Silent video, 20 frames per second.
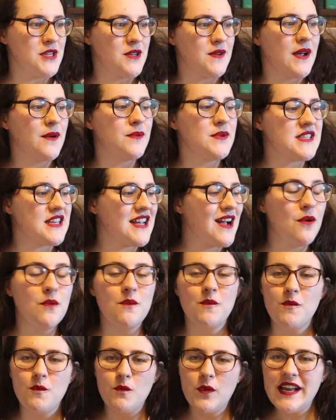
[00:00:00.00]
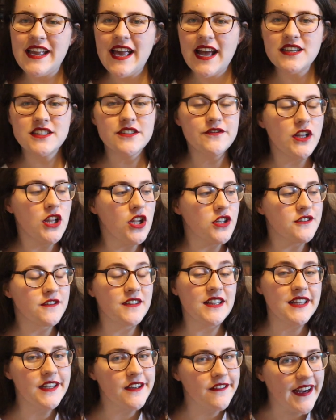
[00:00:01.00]
It was a weekend of a lot of
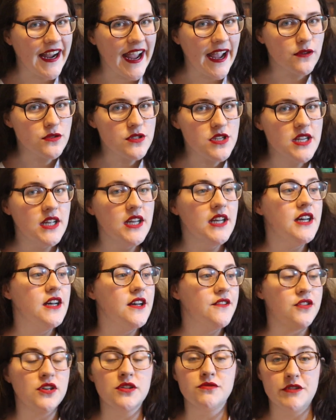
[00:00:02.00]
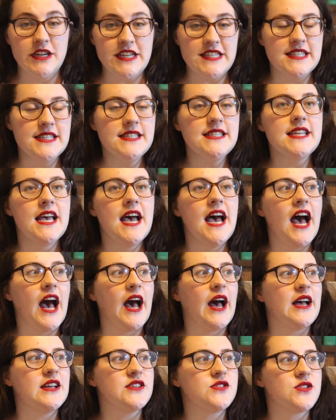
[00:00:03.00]
clearing out for reasons.
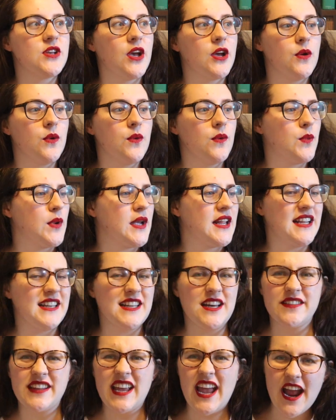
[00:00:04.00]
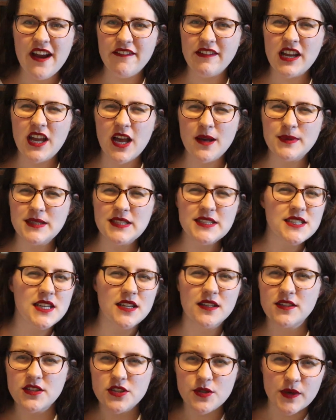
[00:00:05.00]
So we cleared out the airing cupboard.
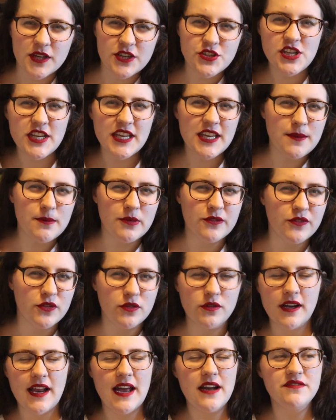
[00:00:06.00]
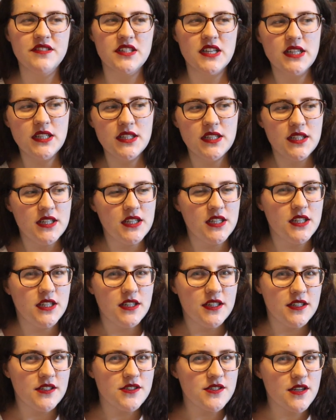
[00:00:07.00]
Do you want a cheeky before and after?
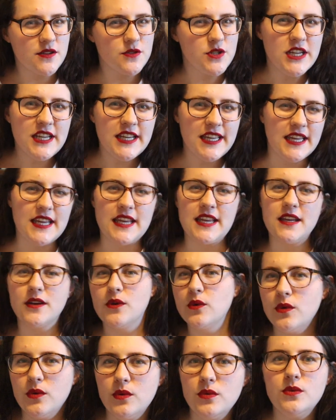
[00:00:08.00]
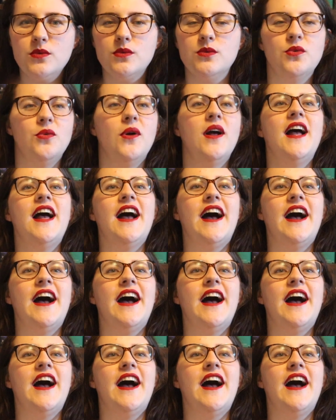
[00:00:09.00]
So cheeky. Ooh.